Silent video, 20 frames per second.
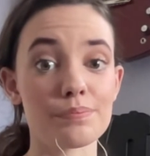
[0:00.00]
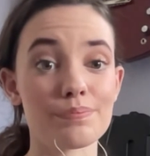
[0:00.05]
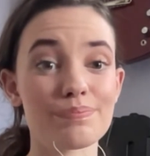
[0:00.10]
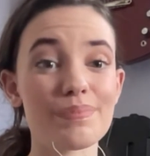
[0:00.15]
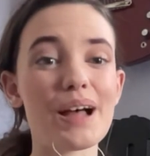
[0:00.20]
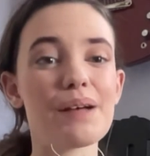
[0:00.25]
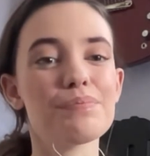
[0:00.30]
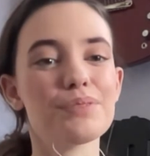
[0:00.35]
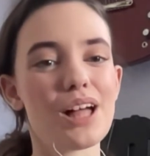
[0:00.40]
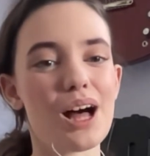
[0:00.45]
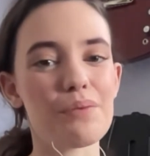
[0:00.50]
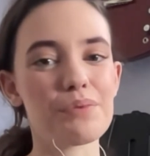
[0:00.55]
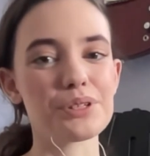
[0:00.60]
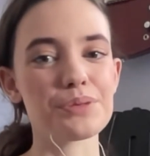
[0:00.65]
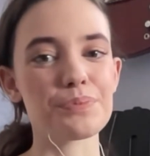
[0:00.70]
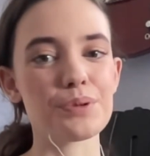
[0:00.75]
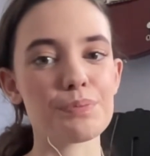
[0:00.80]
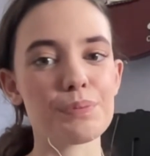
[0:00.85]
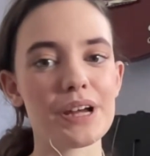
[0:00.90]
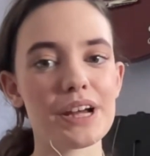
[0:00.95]
my plot was
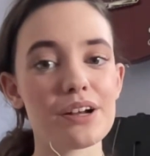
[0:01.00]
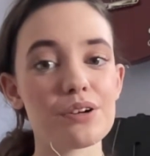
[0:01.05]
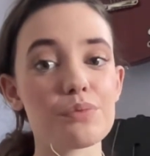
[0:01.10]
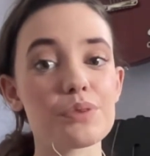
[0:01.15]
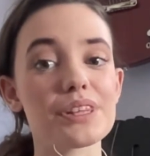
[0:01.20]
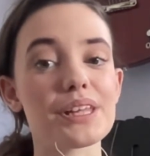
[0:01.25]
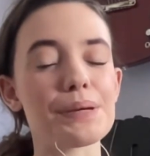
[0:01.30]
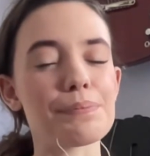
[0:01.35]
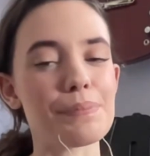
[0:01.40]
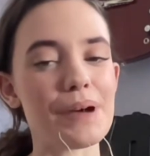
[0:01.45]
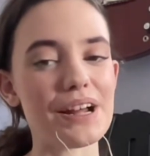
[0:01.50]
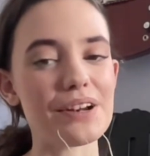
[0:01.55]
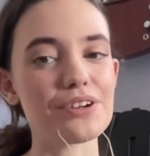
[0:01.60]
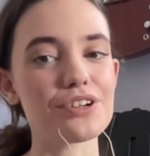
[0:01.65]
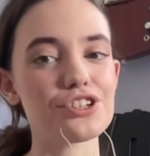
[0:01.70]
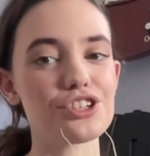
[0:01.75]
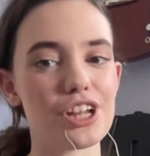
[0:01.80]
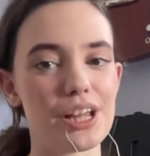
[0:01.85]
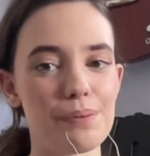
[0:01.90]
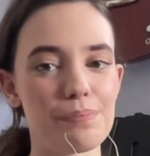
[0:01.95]
prepared with a better
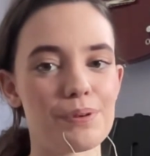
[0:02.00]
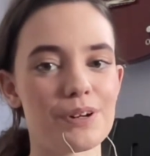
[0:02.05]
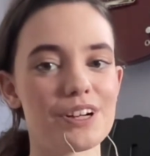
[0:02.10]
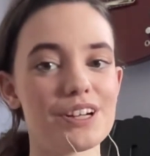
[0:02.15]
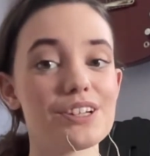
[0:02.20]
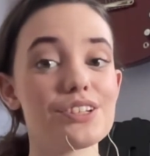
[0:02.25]
shaper